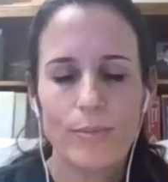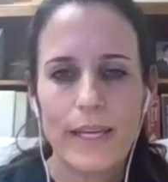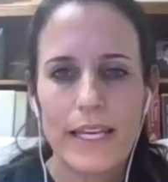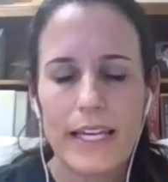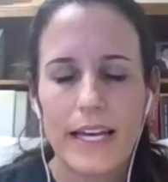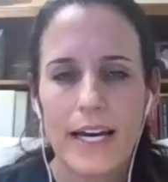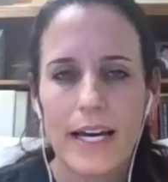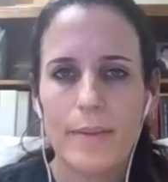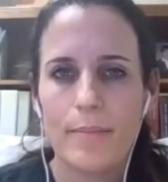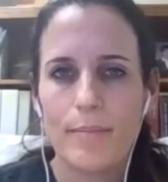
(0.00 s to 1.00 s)
for me,
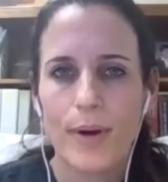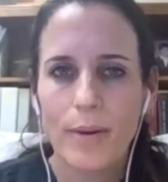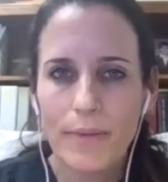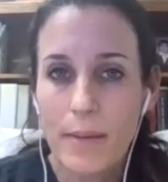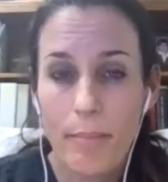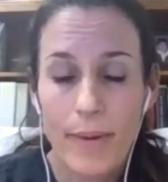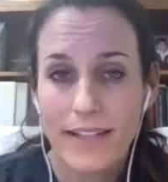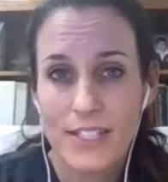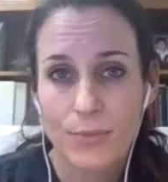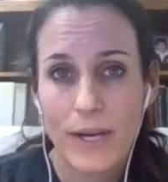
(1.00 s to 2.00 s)
probably the
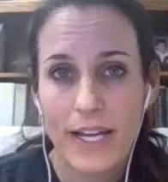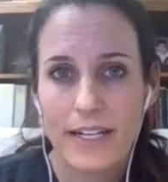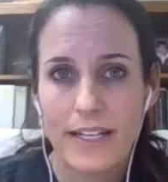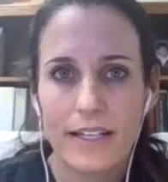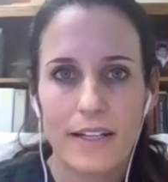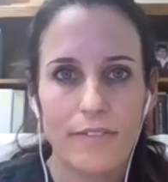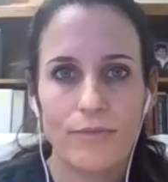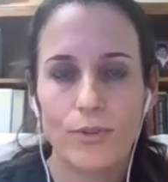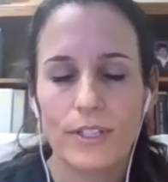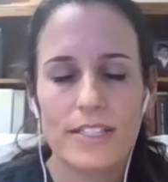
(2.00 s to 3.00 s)
best way to get a
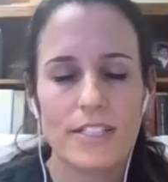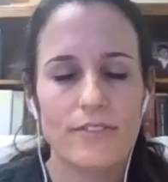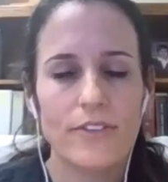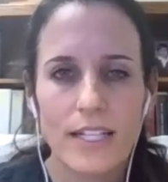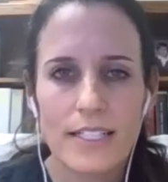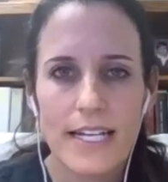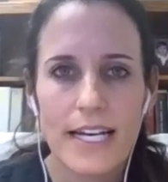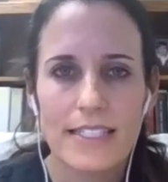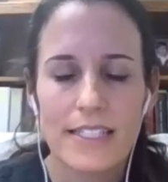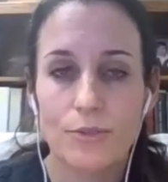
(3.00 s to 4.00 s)
full list of
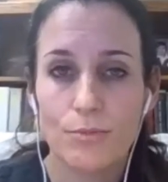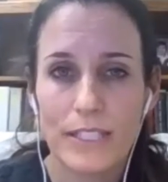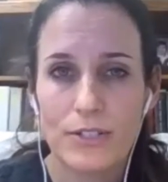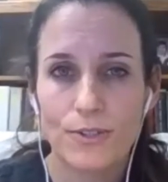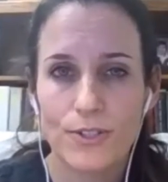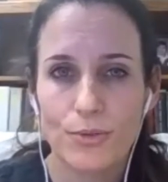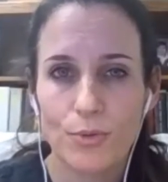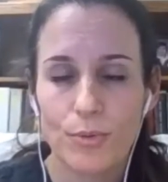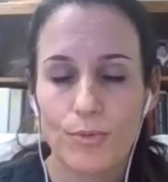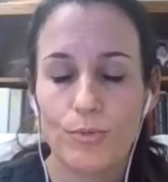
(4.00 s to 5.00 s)
contacts and resources
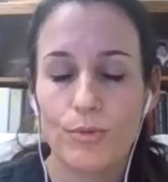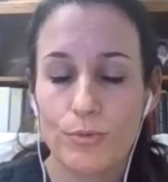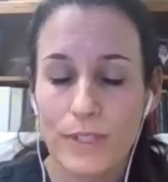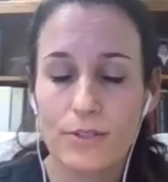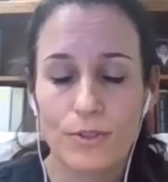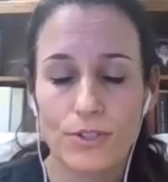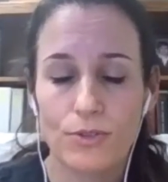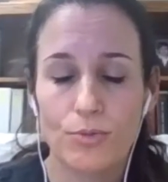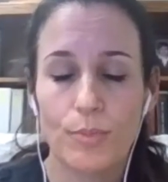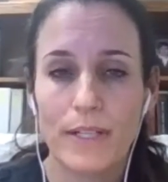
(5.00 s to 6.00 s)

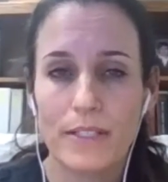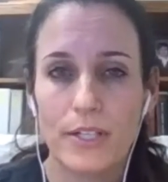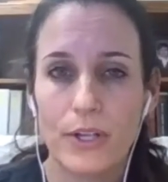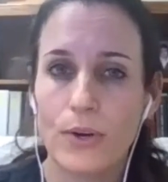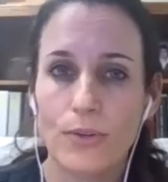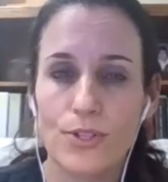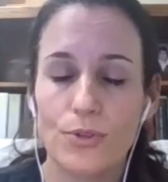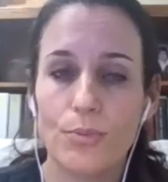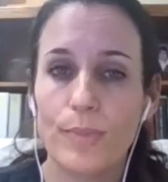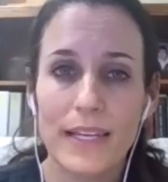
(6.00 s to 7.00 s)
resources would be to go
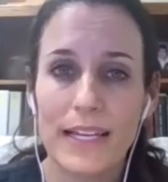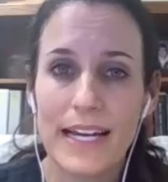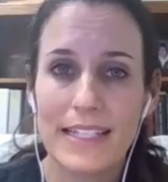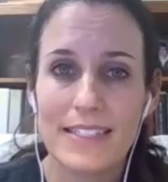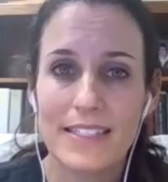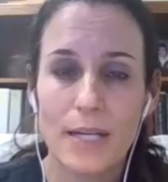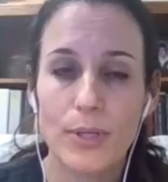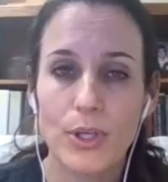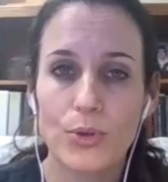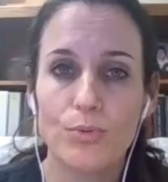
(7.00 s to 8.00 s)
to
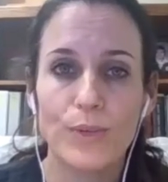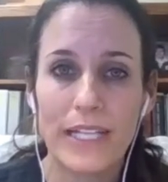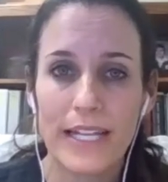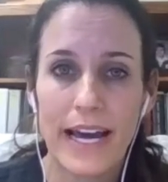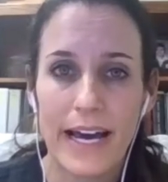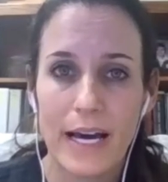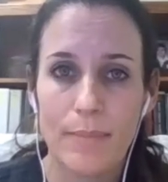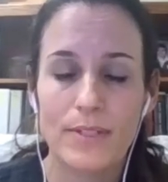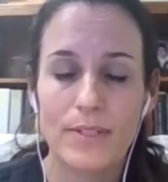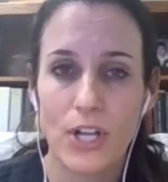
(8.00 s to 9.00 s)

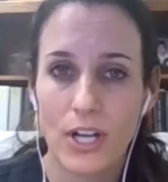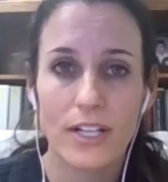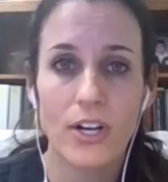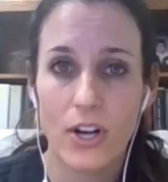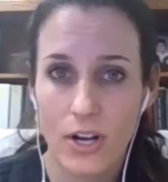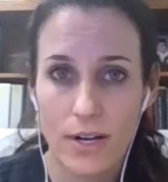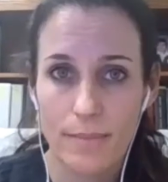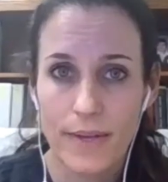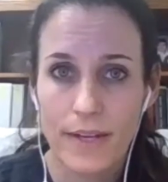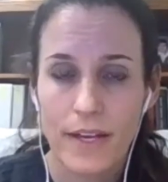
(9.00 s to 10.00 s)

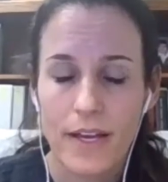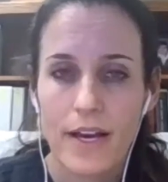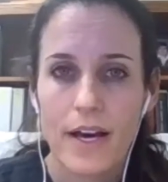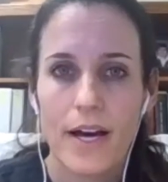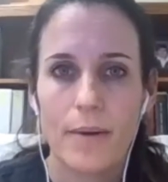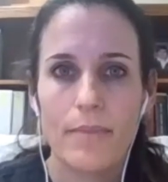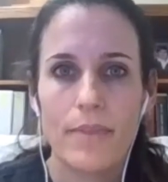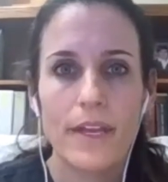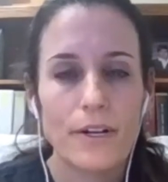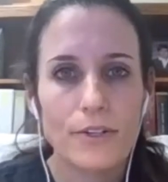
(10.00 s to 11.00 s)
bswrehab.com.
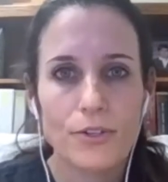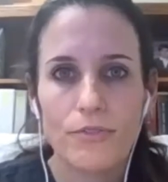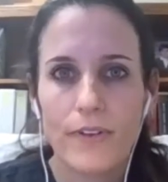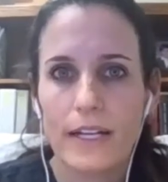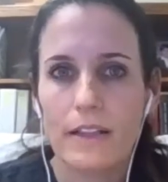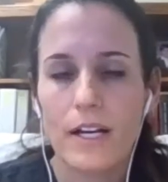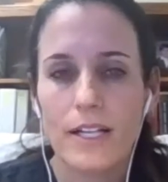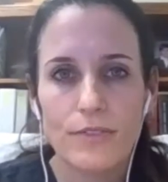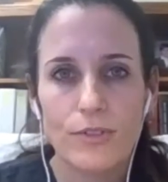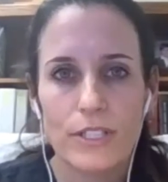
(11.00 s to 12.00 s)
There you'll find
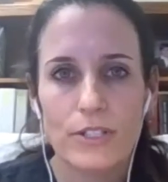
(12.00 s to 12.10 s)
lots of